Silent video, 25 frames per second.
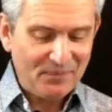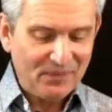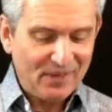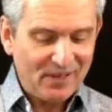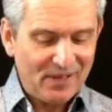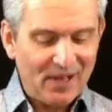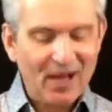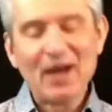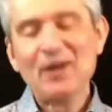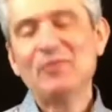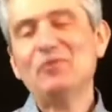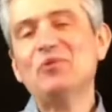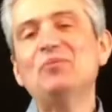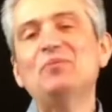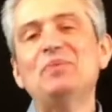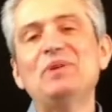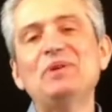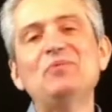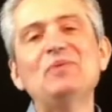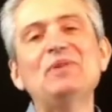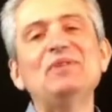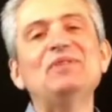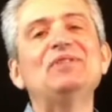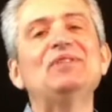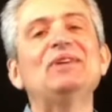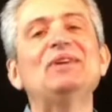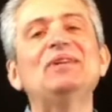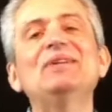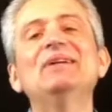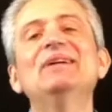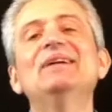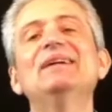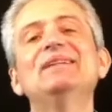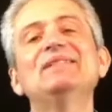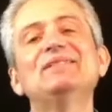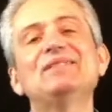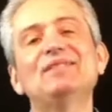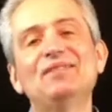I will be with
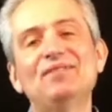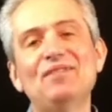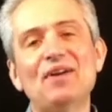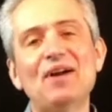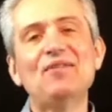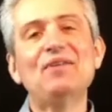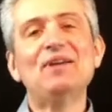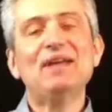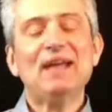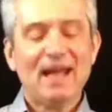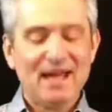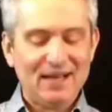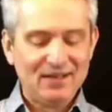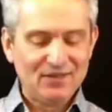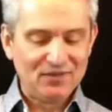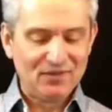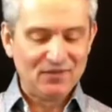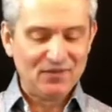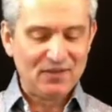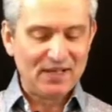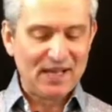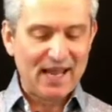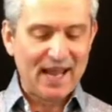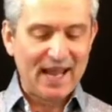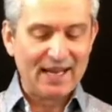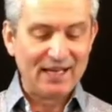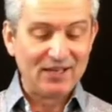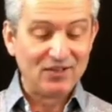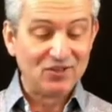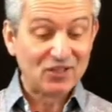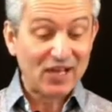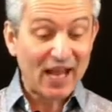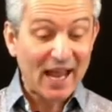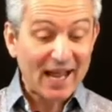you to the very end of the age,